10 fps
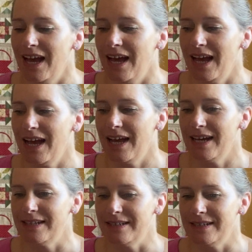
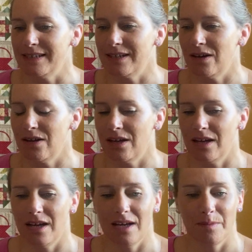And
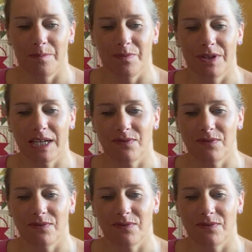next